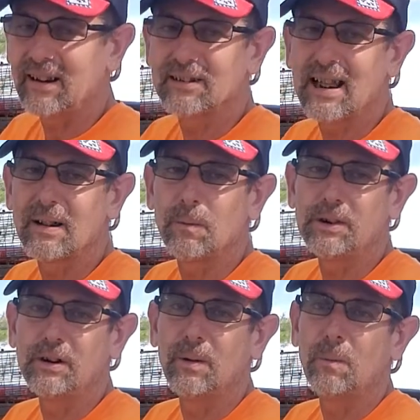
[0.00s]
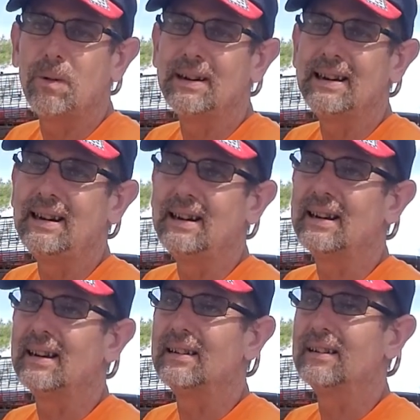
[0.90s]
cause I don't, you don't want any
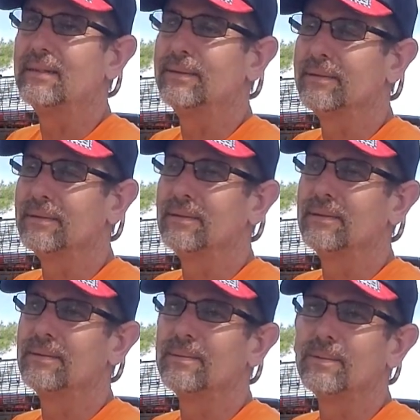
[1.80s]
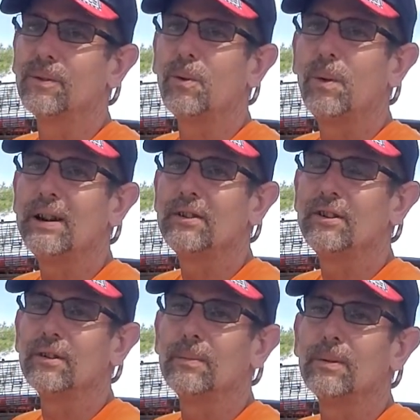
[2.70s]
kind of
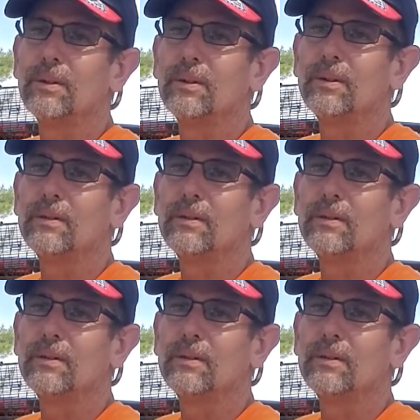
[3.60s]
questionable